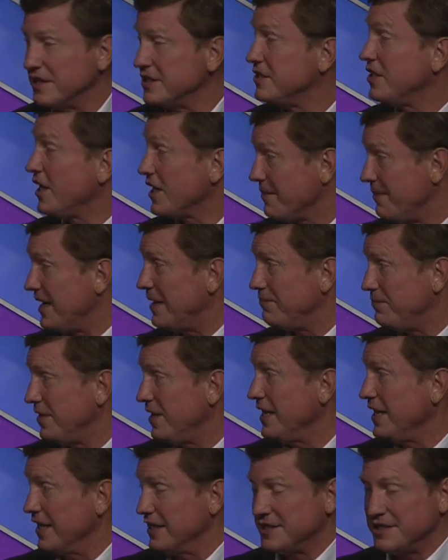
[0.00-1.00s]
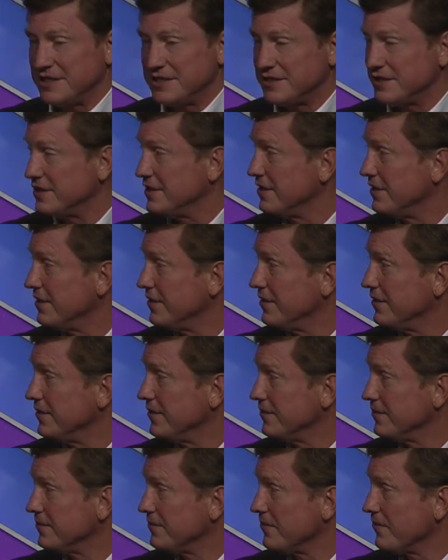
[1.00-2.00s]
let's talk about plants. Okay. Is, Suppose
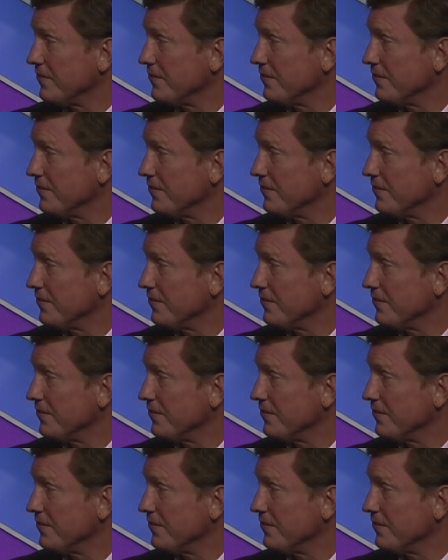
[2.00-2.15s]
you had,